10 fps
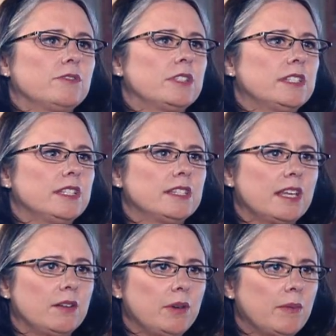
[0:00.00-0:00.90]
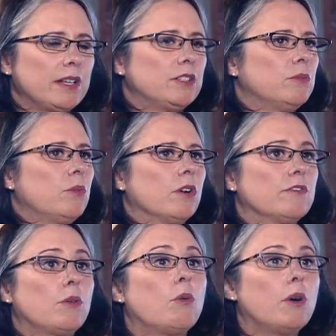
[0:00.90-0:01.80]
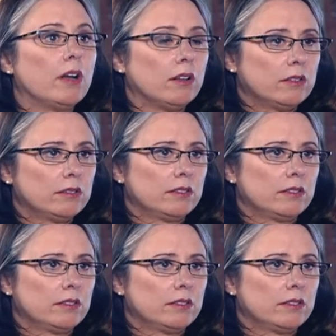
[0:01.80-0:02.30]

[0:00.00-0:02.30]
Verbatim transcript: For instance, that we went to war for oil.